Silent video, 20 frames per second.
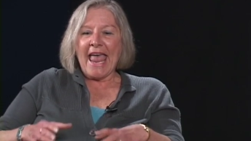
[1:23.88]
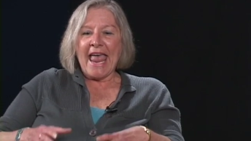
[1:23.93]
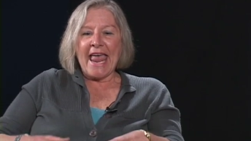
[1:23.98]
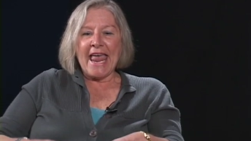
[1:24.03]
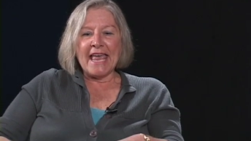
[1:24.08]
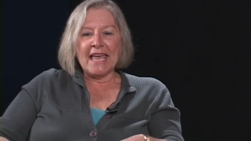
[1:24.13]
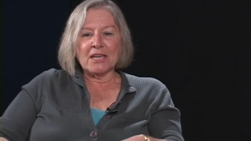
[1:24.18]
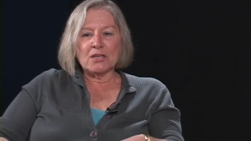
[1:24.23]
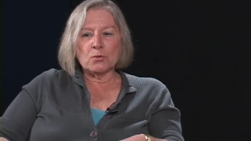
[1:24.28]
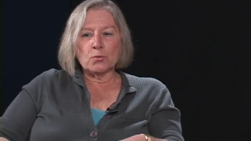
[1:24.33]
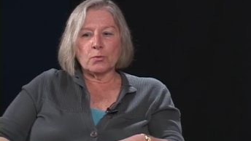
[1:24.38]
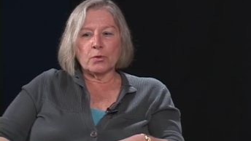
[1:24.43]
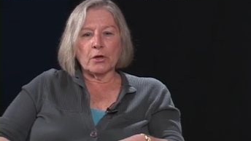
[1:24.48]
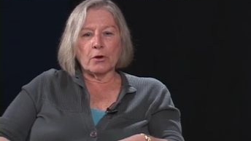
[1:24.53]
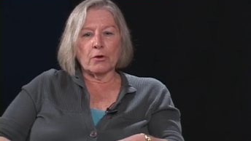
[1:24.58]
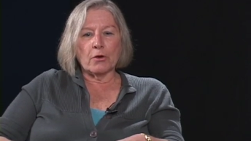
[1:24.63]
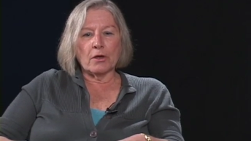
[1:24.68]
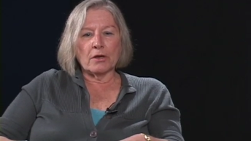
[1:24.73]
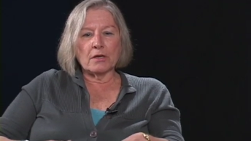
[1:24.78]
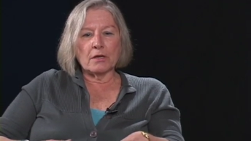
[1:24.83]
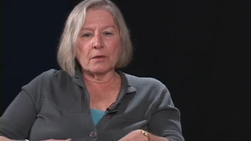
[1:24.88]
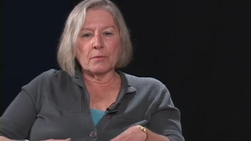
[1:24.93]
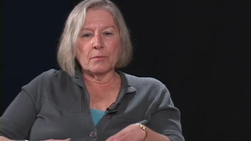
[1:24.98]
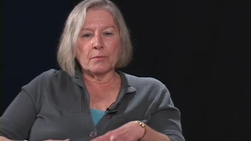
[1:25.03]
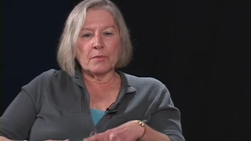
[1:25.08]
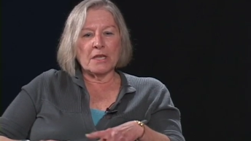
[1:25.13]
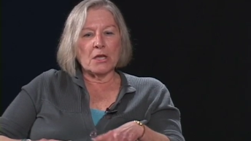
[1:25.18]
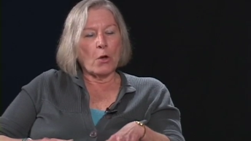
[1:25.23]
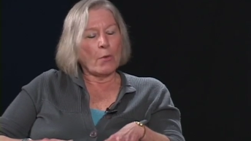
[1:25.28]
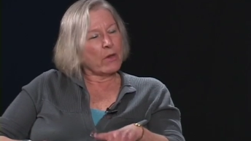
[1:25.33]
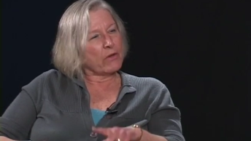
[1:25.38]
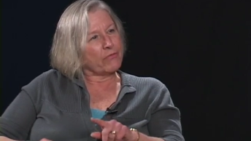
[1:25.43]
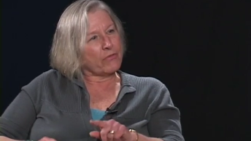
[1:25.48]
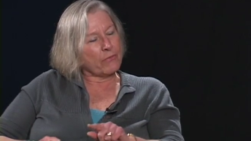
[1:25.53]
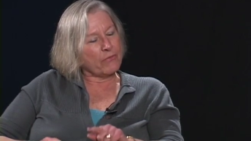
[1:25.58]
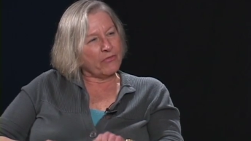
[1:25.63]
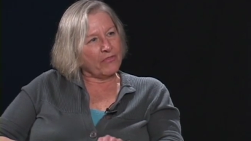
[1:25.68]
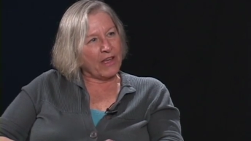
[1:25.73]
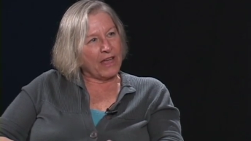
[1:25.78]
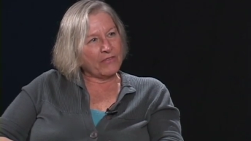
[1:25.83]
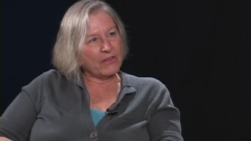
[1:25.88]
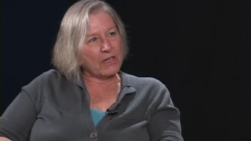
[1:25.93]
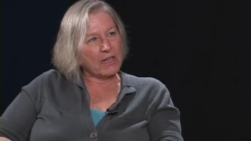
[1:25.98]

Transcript: And we're going to be going from 5